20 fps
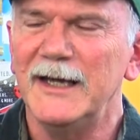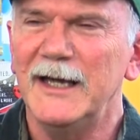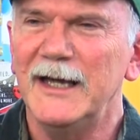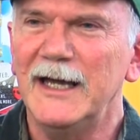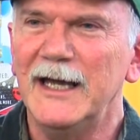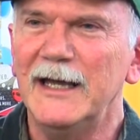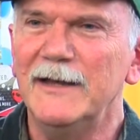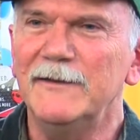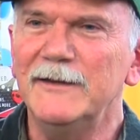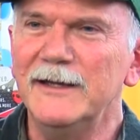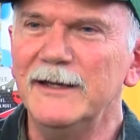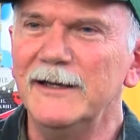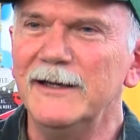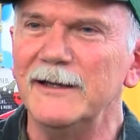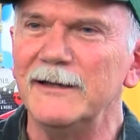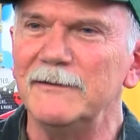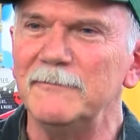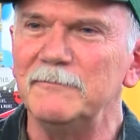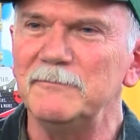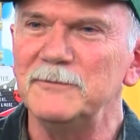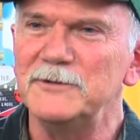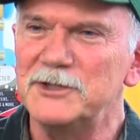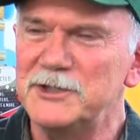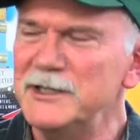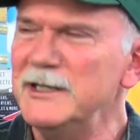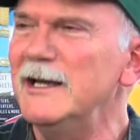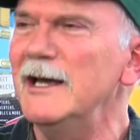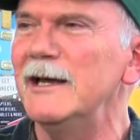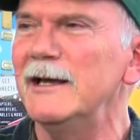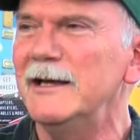and then
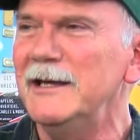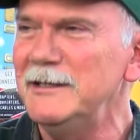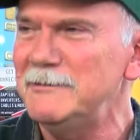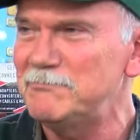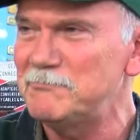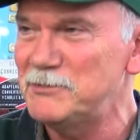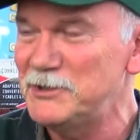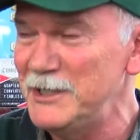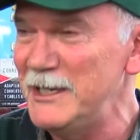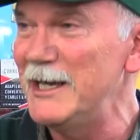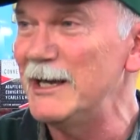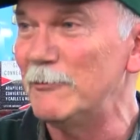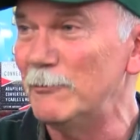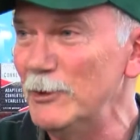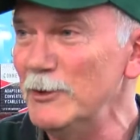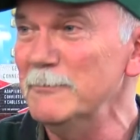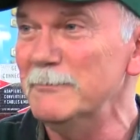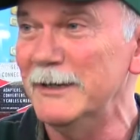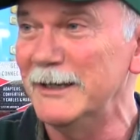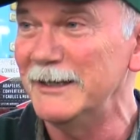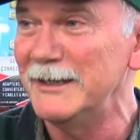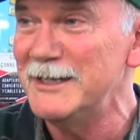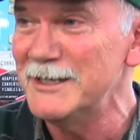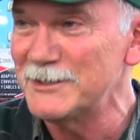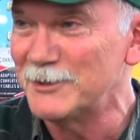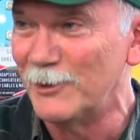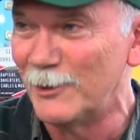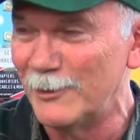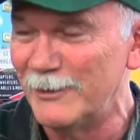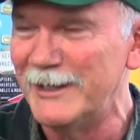she had a roommate.
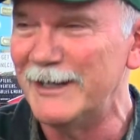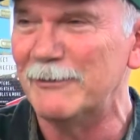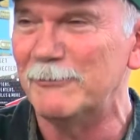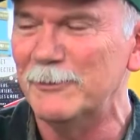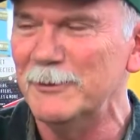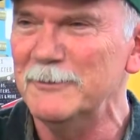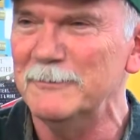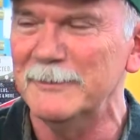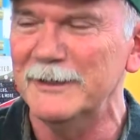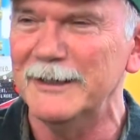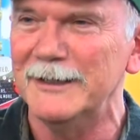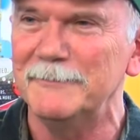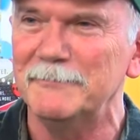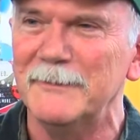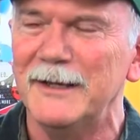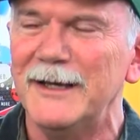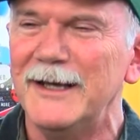His girl had a roommate,